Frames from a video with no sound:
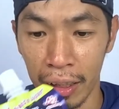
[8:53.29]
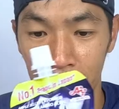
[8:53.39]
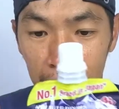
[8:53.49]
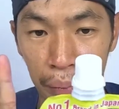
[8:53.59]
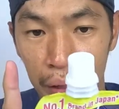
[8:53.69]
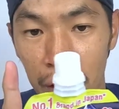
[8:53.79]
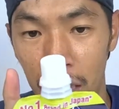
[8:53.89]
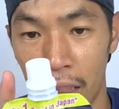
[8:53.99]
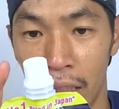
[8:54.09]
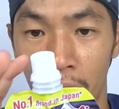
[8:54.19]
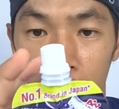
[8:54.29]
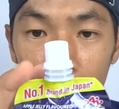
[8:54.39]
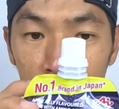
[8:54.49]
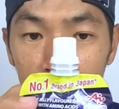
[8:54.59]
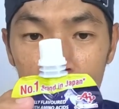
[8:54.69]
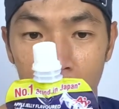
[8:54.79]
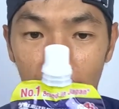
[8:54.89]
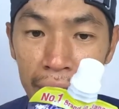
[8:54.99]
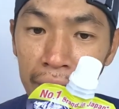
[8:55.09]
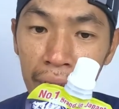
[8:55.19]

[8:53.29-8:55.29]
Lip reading: It's a bit chunky, the big size.